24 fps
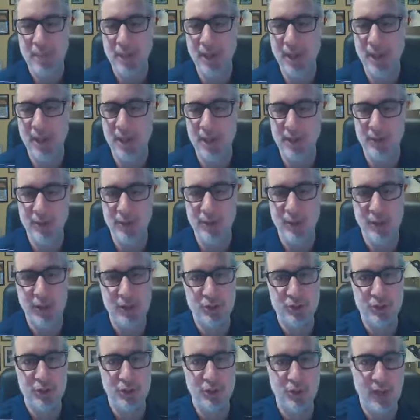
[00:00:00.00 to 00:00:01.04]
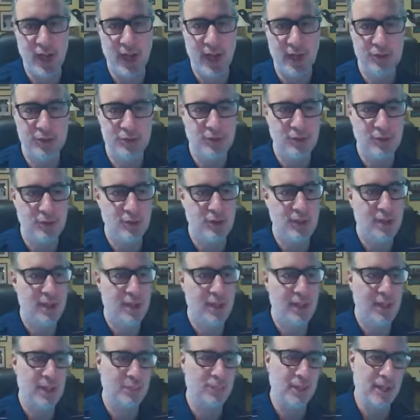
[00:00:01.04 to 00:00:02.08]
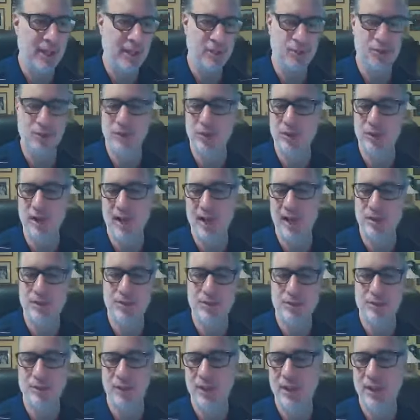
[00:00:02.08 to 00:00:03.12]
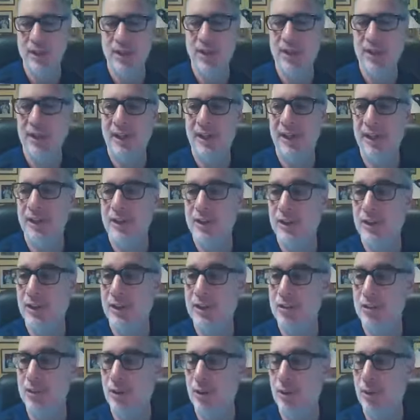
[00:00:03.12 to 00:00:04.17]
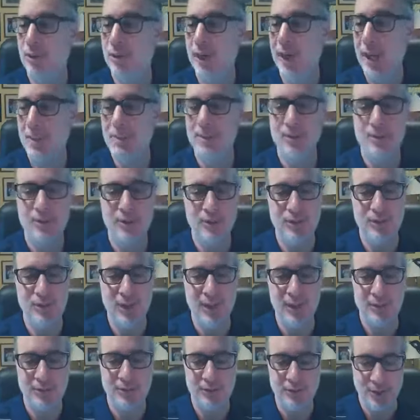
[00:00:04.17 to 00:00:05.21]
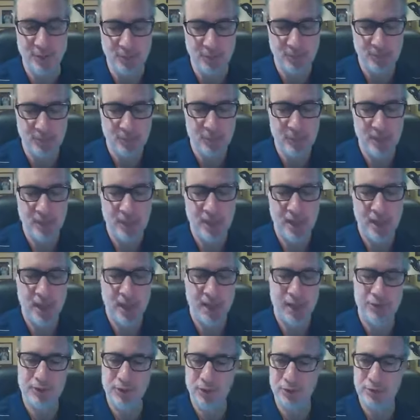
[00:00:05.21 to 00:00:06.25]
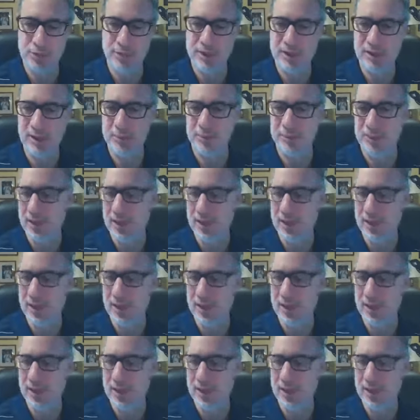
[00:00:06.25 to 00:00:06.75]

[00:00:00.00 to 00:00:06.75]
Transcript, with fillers: on how to really control your attitude. And by controlling your attitude, uh, you control what happens in your life. So, uh, so those are my tips